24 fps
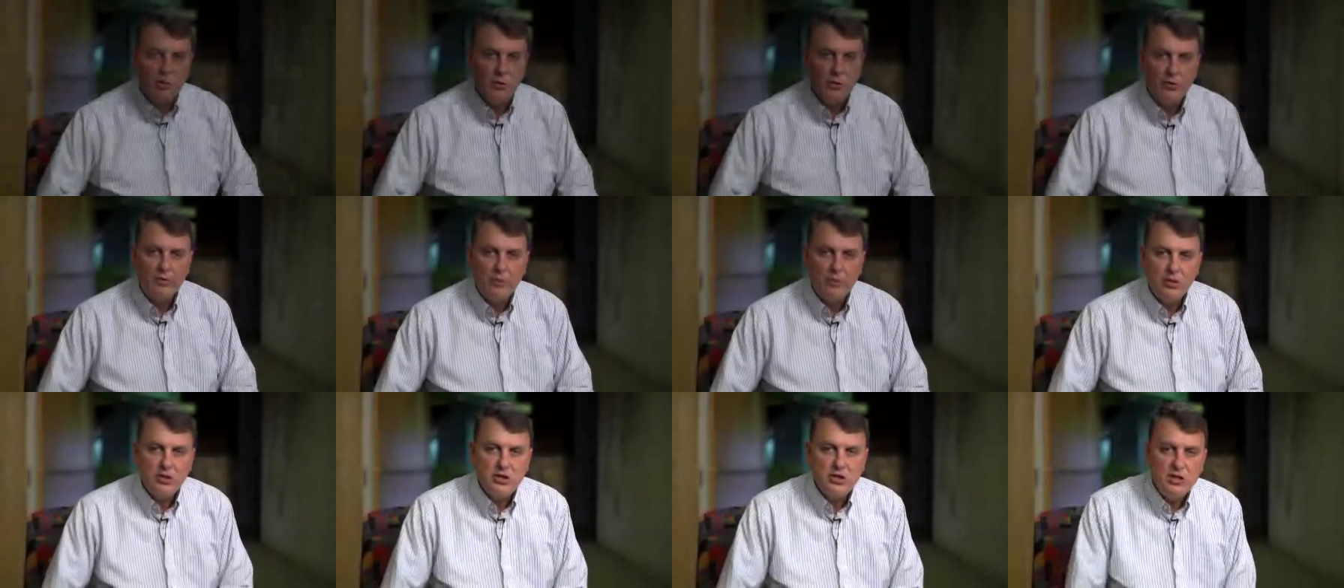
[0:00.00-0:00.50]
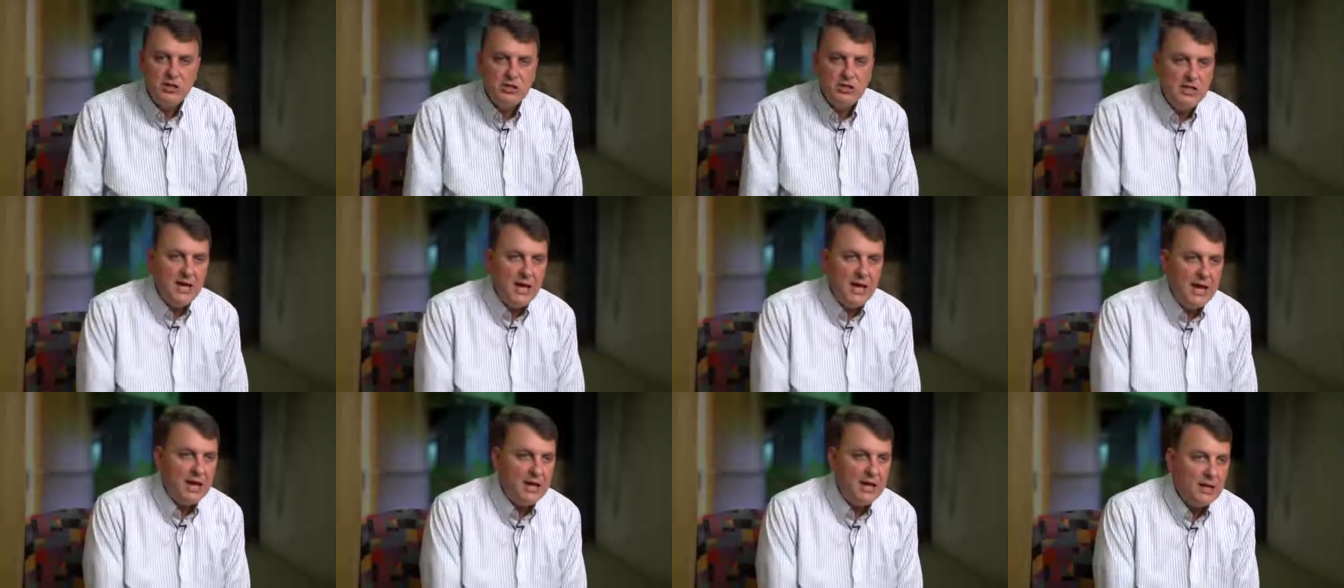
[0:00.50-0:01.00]
with Mercy's
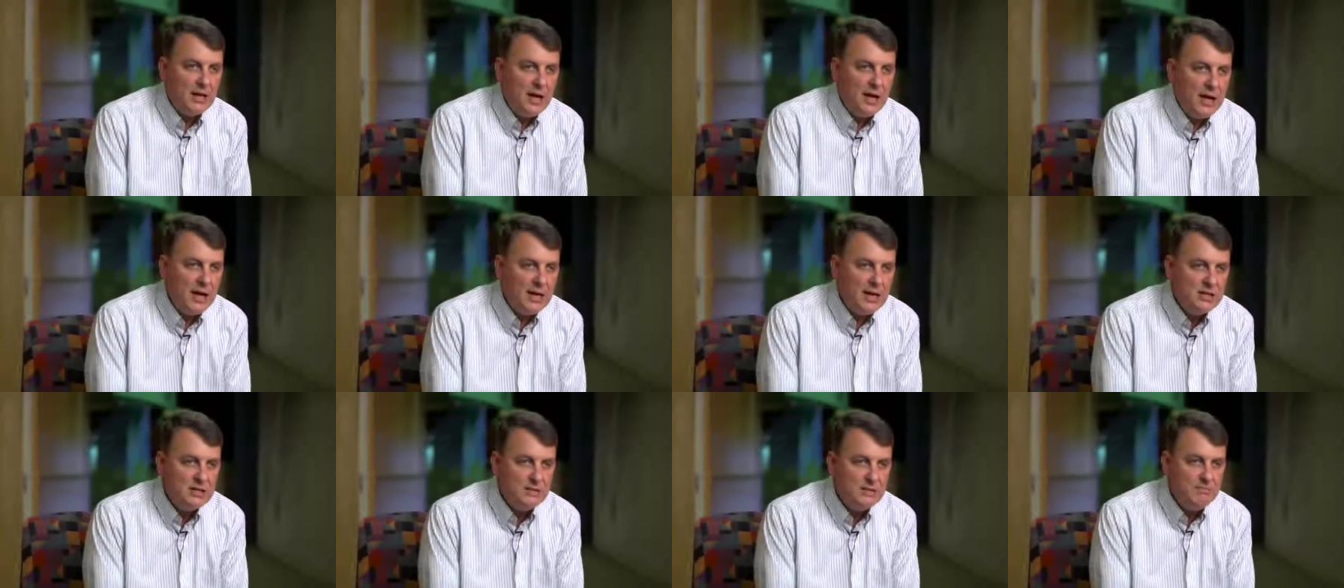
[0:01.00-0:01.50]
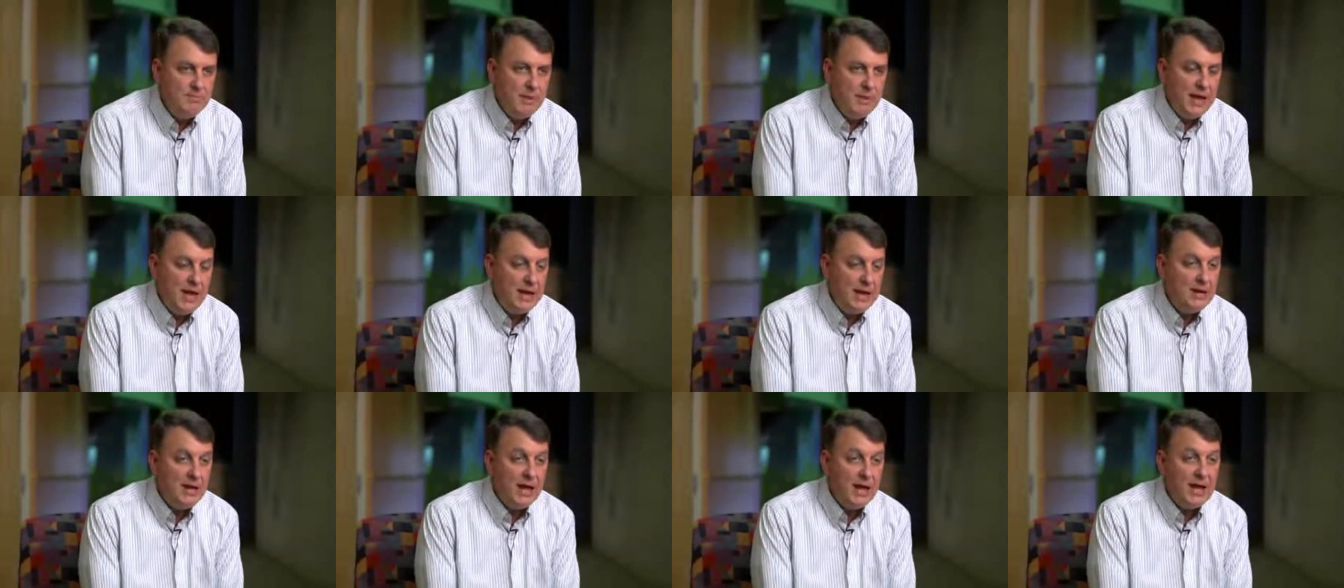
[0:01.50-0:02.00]
Gate has
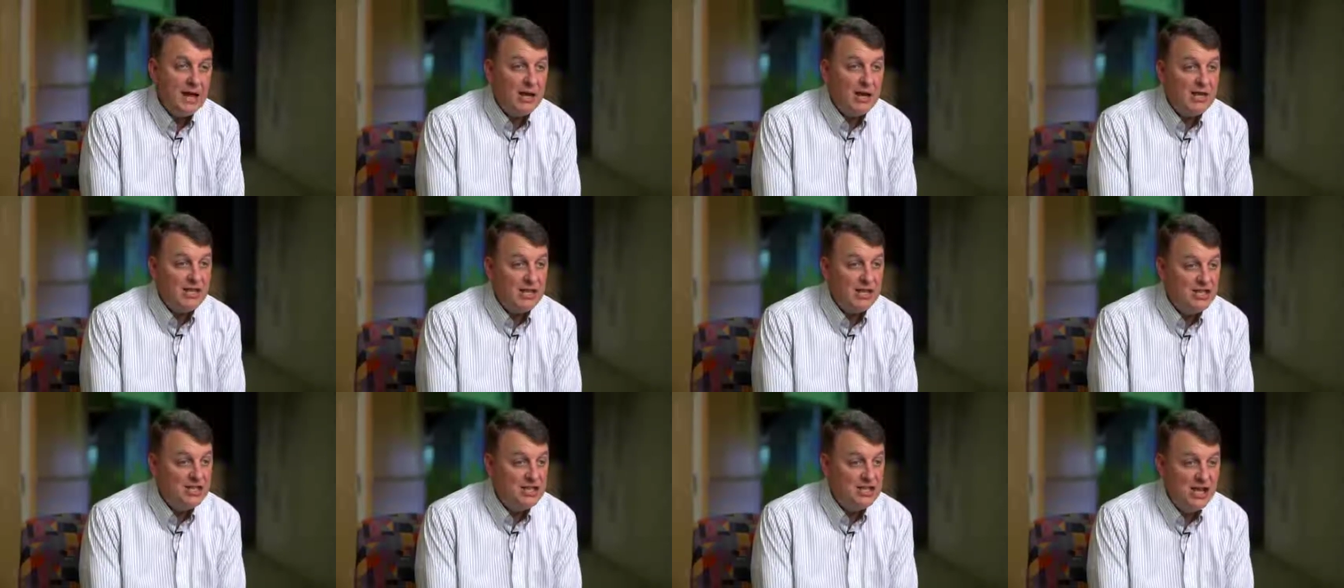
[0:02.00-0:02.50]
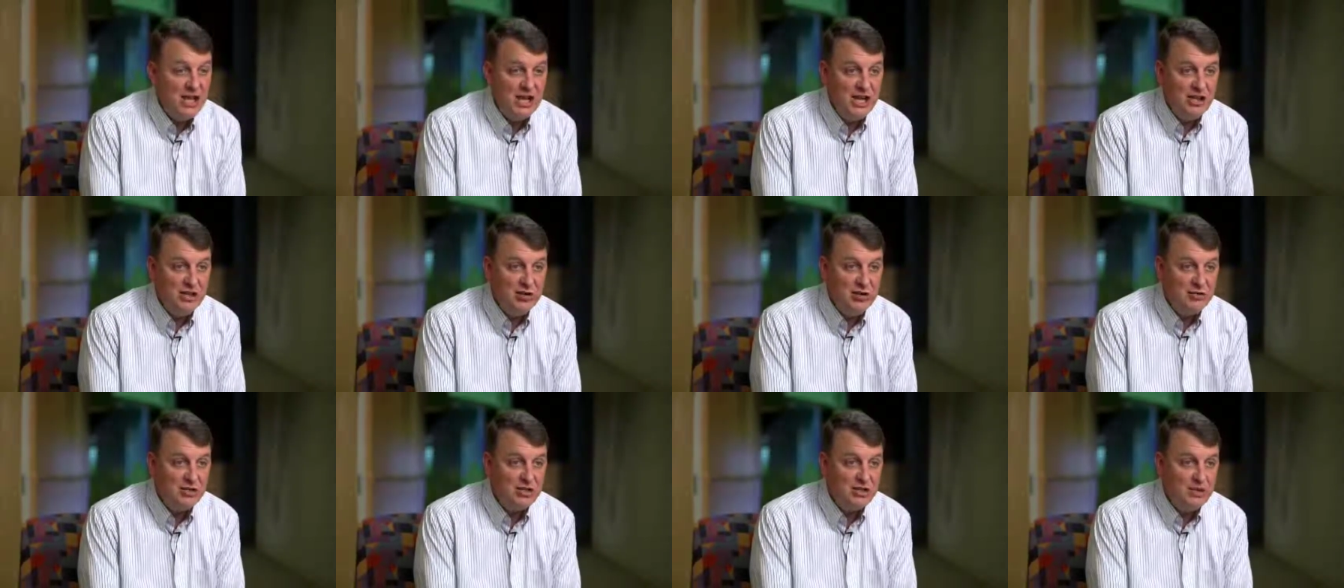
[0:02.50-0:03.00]
been and
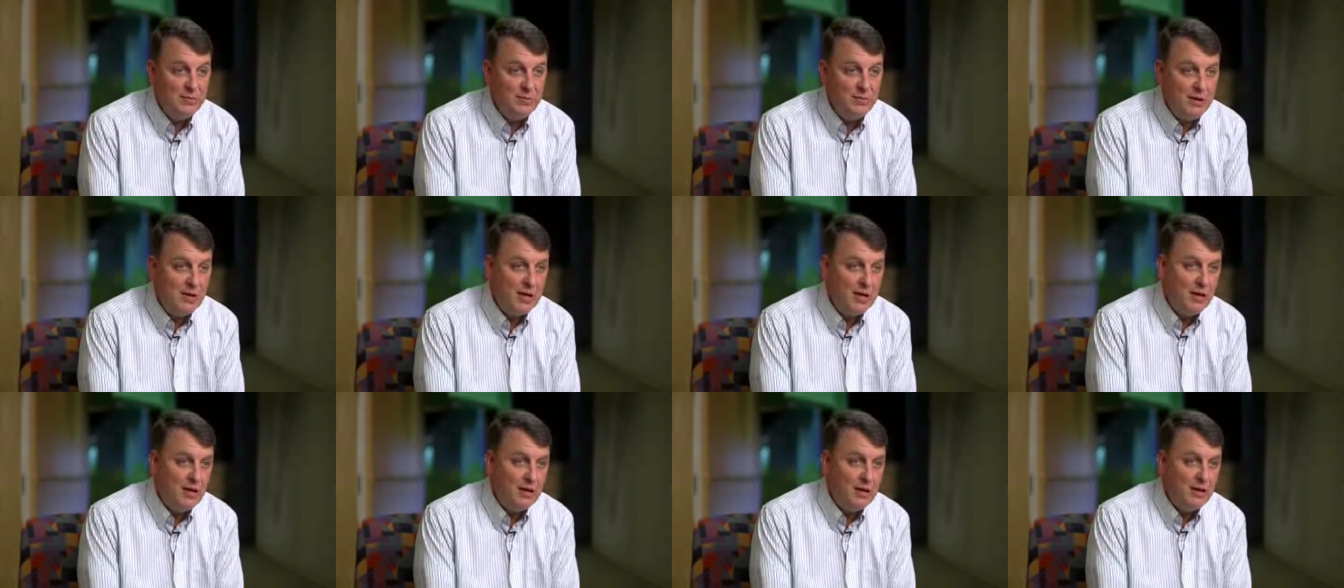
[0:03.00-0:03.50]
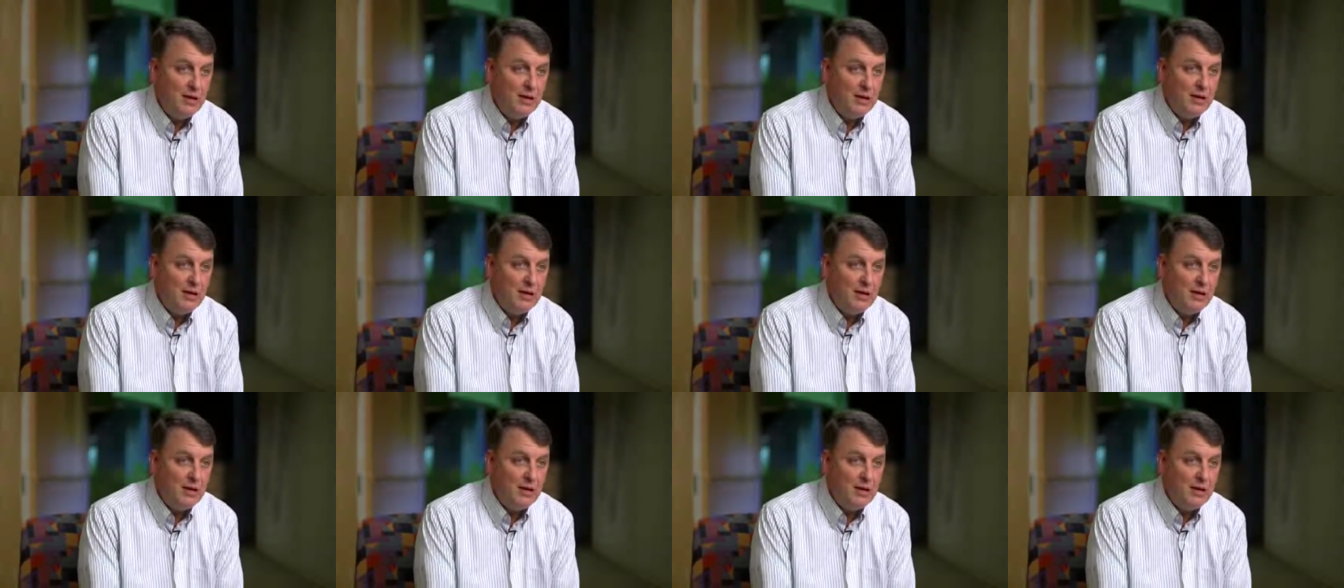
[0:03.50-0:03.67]
continues to be